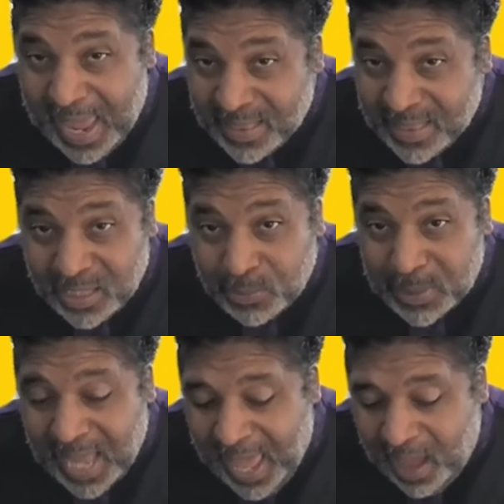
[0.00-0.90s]
And this
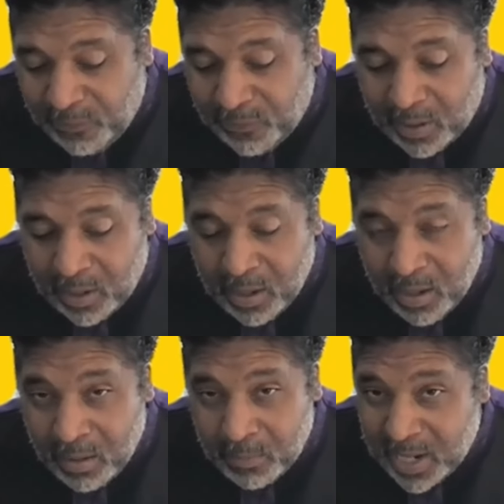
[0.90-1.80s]
was after
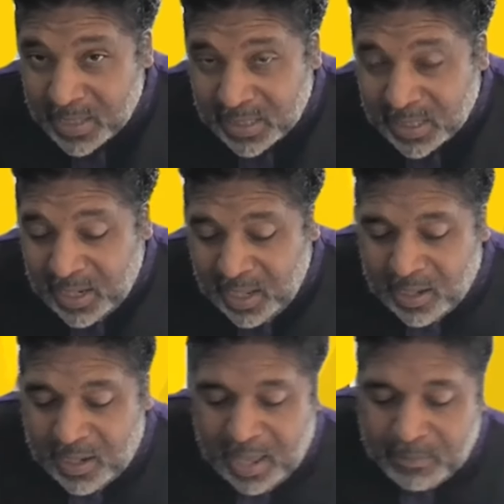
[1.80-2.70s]
President
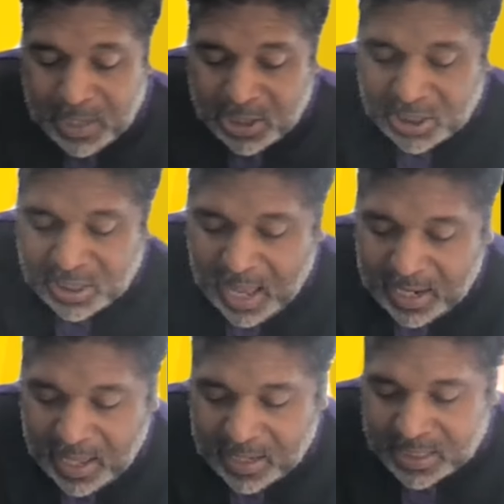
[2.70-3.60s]
Lincoln had been shot
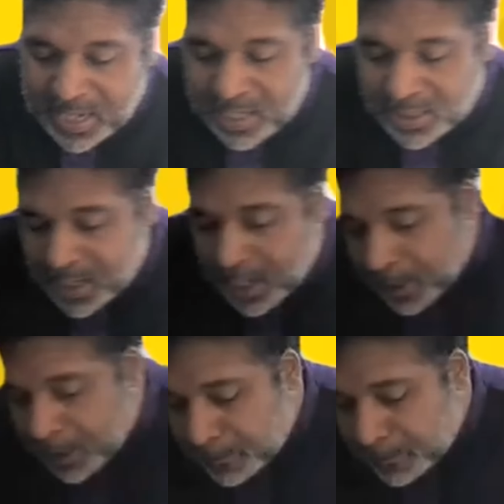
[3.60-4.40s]
and assassinated.